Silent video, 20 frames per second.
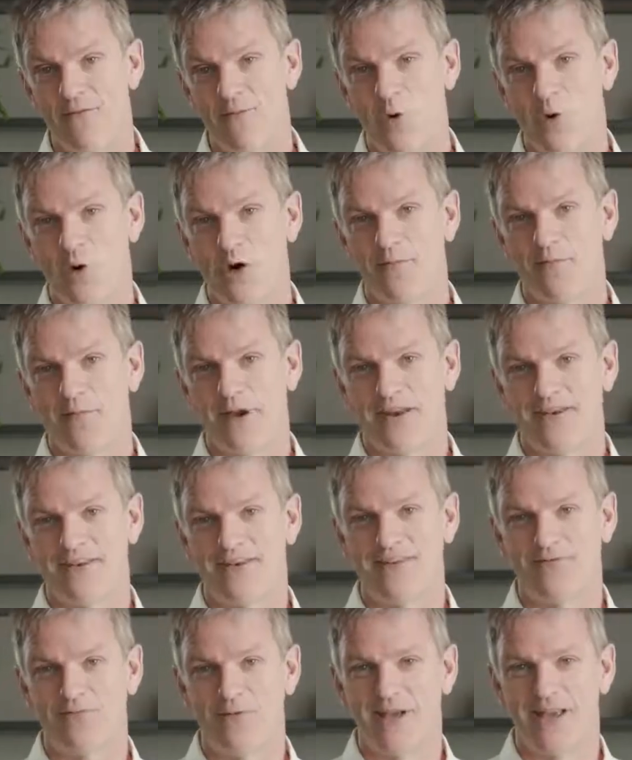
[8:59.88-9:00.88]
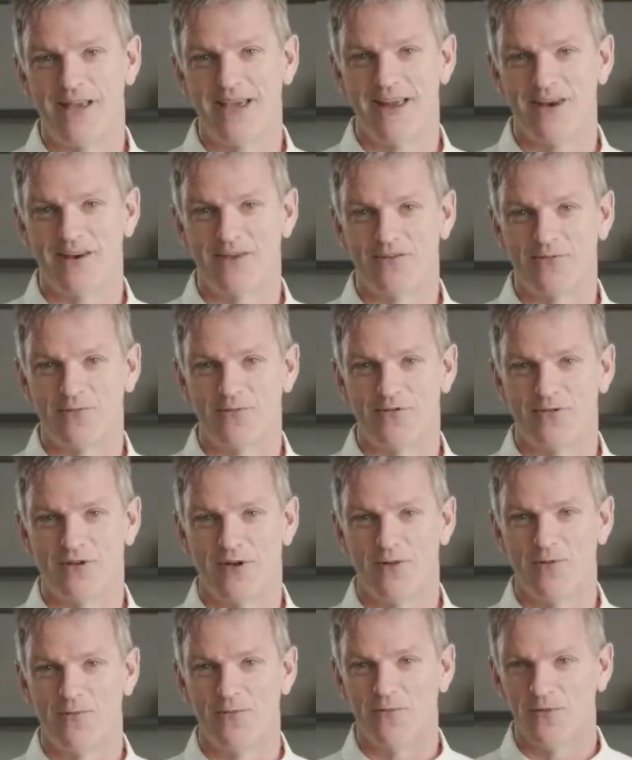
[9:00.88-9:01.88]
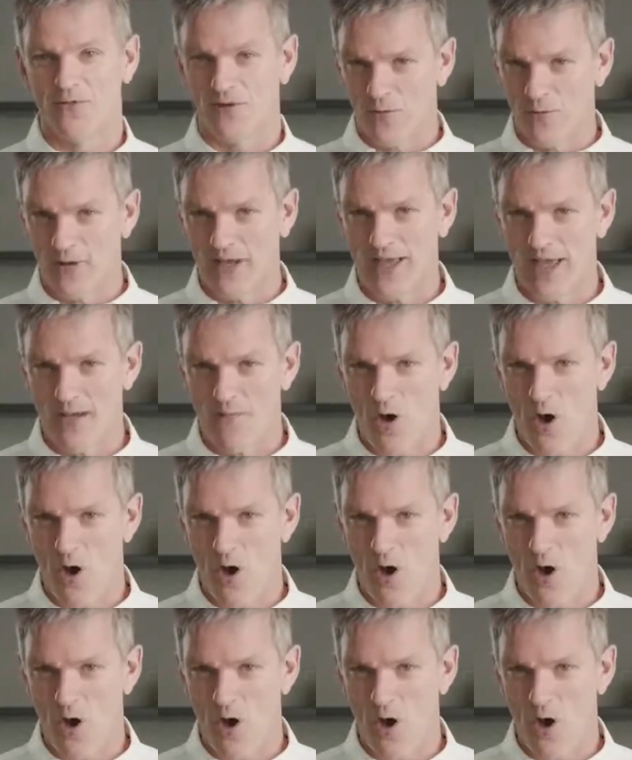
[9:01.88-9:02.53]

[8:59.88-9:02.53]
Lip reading: a more competitive weekend as a result. So we came